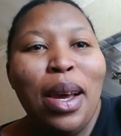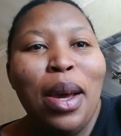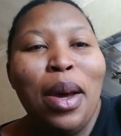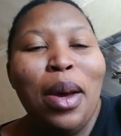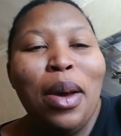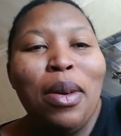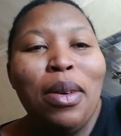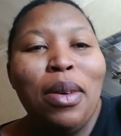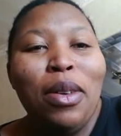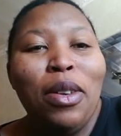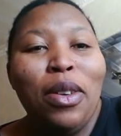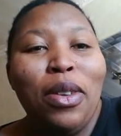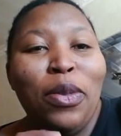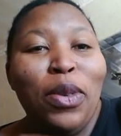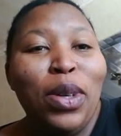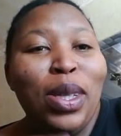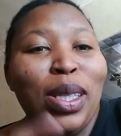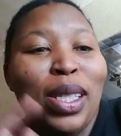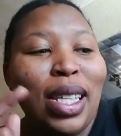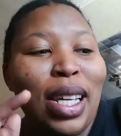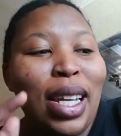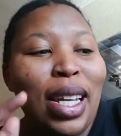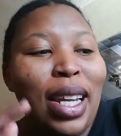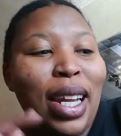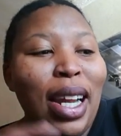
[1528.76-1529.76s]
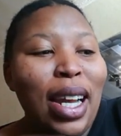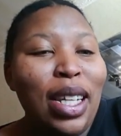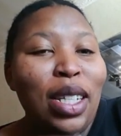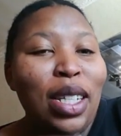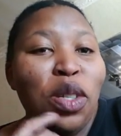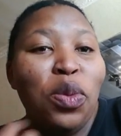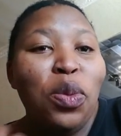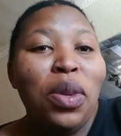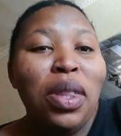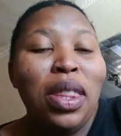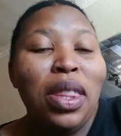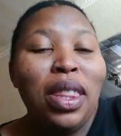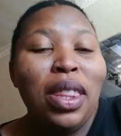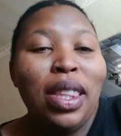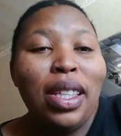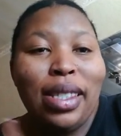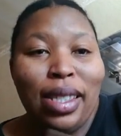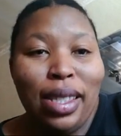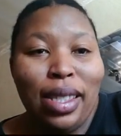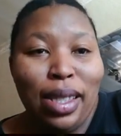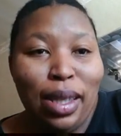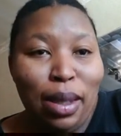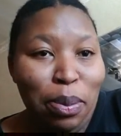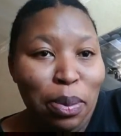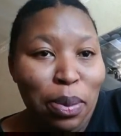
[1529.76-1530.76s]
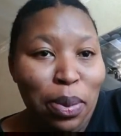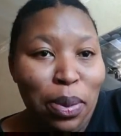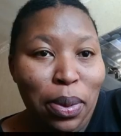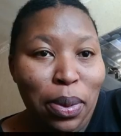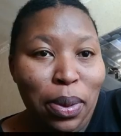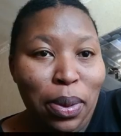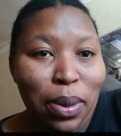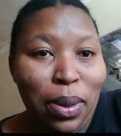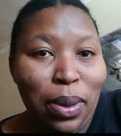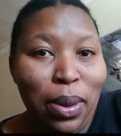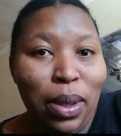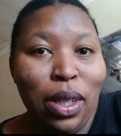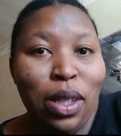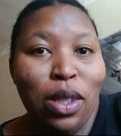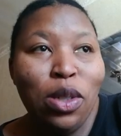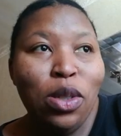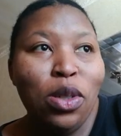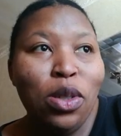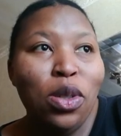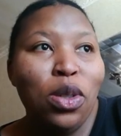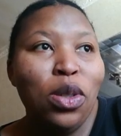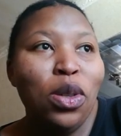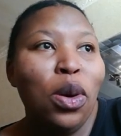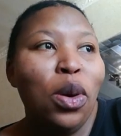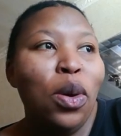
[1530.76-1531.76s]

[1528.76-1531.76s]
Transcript: Wednesday night with the zip. So